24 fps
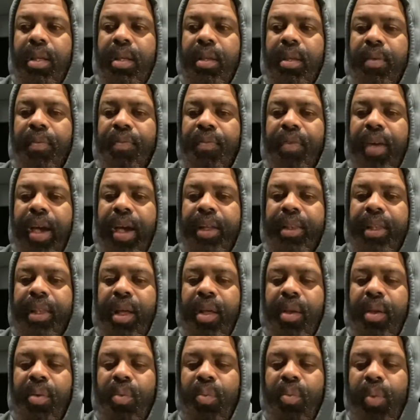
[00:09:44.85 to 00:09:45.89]
the fact
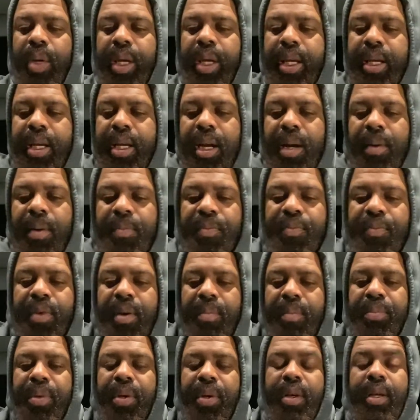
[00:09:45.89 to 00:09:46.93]
that we come
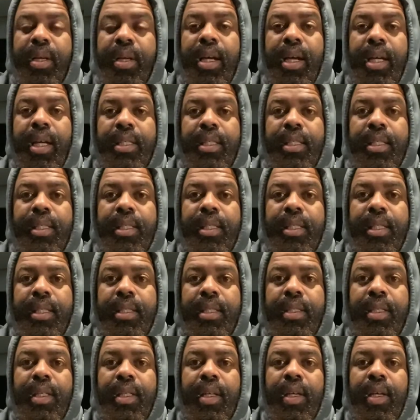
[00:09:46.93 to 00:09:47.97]
from pure
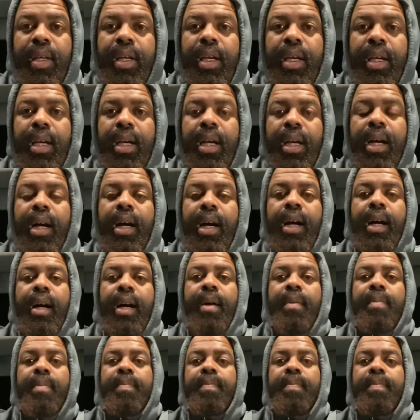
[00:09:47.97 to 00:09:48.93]
consciousness, and